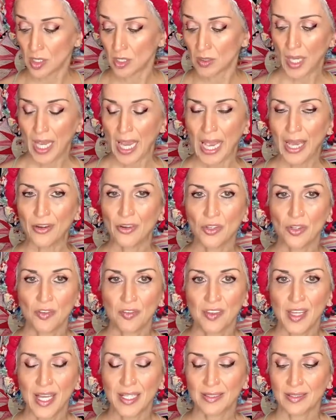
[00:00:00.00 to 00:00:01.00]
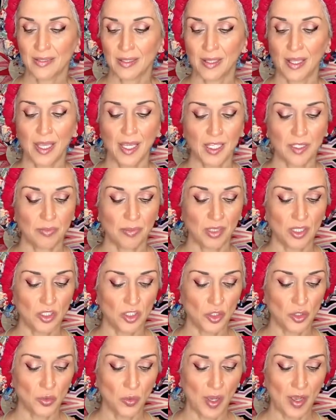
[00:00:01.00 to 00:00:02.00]
I don't know if that's the case, because
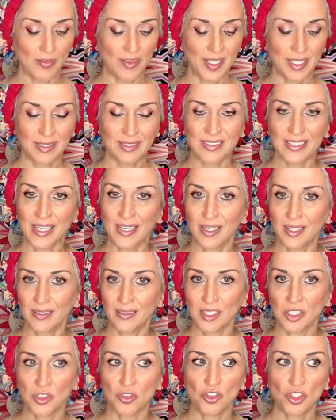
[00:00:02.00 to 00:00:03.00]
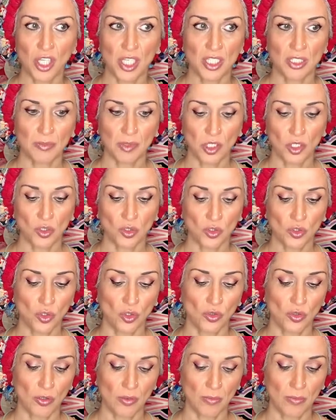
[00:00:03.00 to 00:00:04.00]
you do have heat settings and you change them and you control
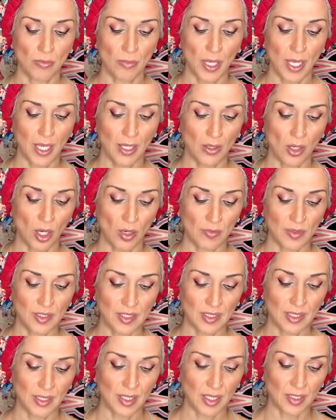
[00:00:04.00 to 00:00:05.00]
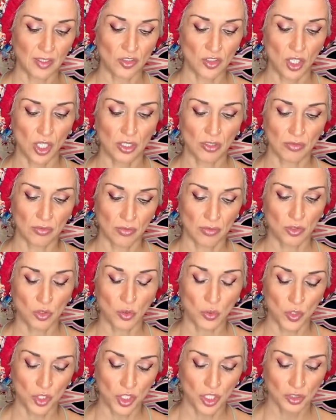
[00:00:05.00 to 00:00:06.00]
them, and obviously it's not
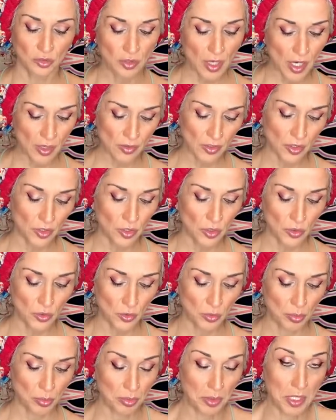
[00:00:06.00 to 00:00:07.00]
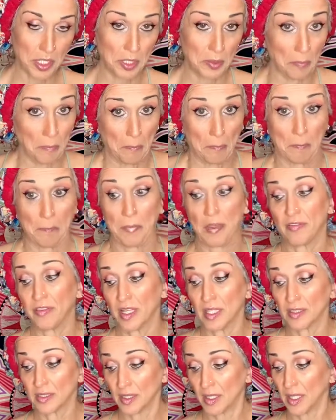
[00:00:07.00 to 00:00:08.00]
switching around on you, but if
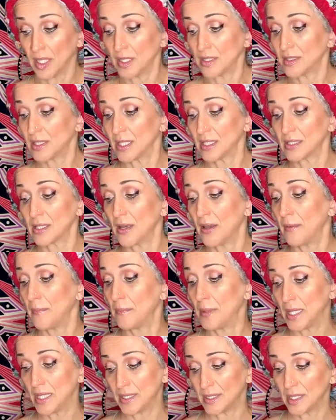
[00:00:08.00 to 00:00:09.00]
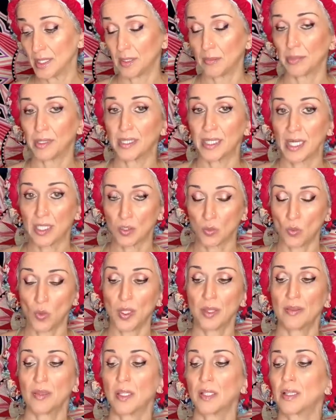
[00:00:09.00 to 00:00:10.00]
that's the case, that's amazing. But that's
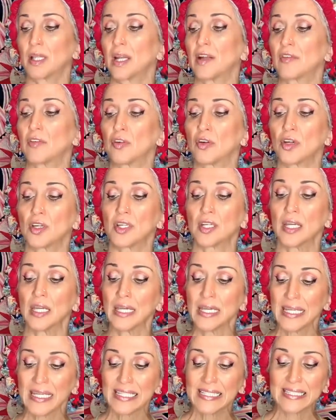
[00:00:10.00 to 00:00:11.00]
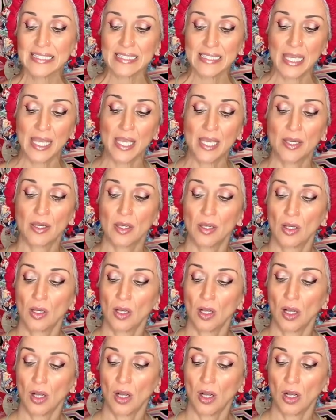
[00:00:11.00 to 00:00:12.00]
one thing that I've heard said
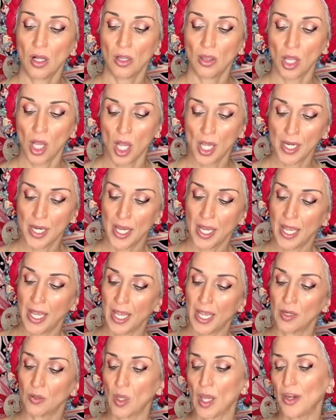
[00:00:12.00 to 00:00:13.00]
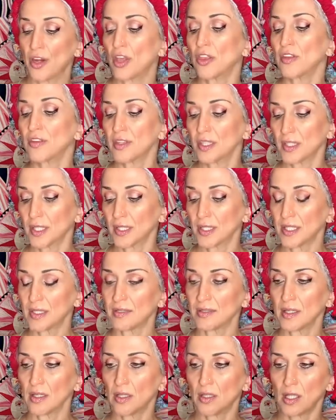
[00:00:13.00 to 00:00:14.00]
a lot. And another thing that they
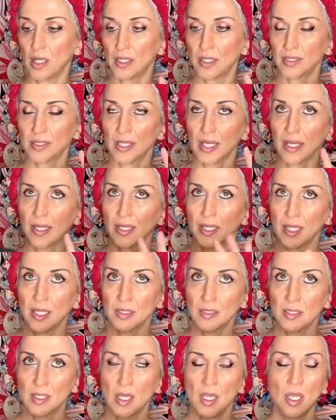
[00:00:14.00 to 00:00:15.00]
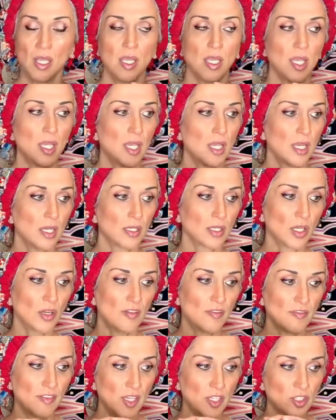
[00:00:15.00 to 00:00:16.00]
say a lot is, I guess in
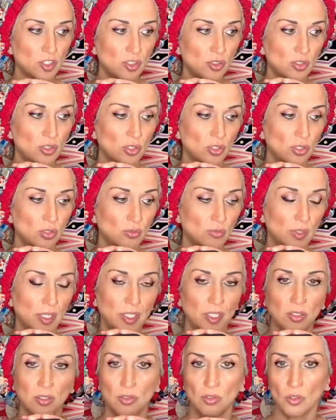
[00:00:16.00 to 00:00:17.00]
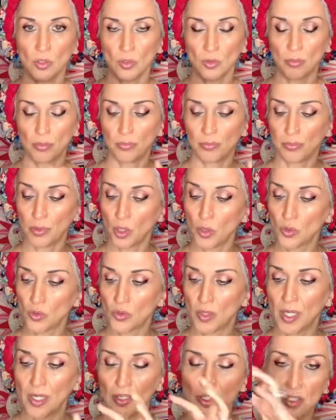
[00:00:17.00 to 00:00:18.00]
conventional regular old blow
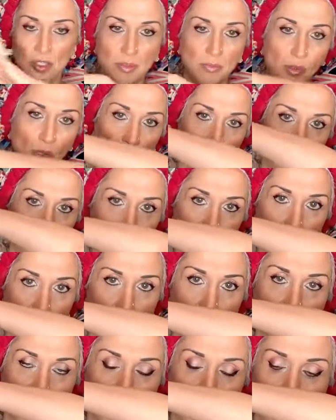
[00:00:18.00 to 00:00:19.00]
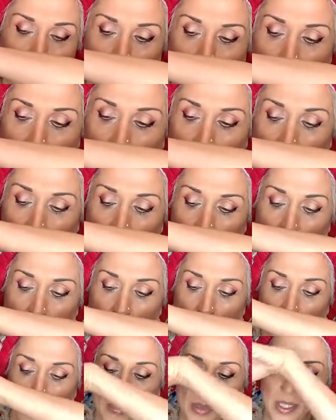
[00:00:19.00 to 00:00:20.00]
dryers the motor is up here,
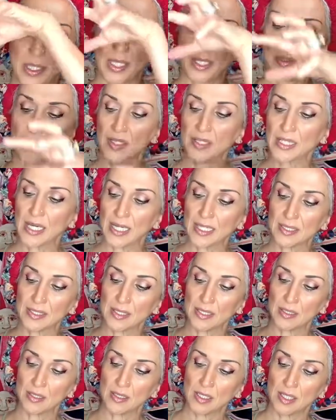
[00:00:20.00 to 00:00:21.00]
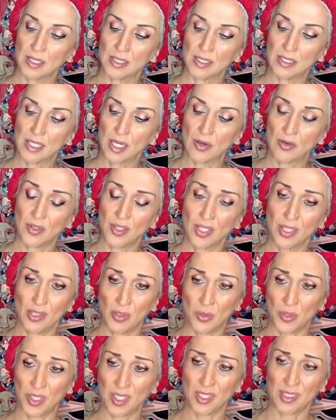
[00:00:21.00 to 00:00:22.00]
but in the Dyson it's down here,
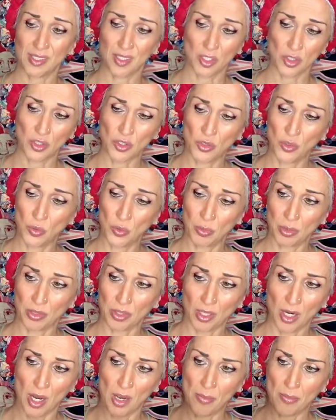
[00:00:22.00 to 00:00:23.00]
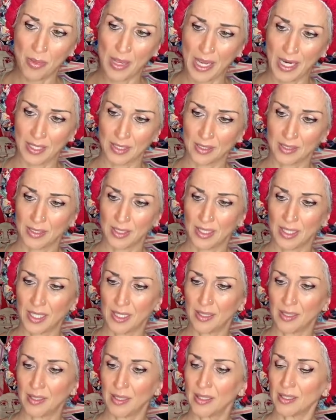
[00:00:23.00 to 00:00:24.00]
which is super compact. And
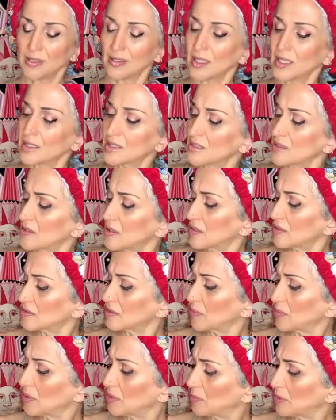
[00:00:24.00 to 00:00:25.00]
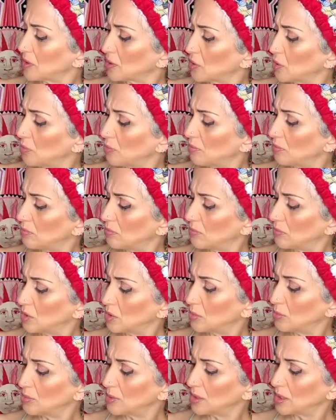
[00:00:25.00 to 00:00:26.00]
it says something about
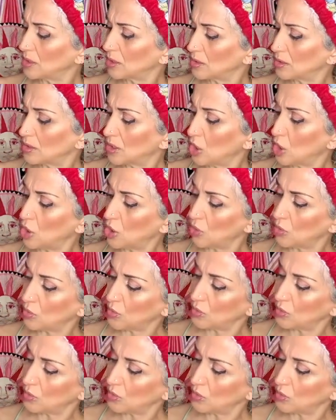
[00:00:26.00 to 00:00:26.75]
opening. Oh,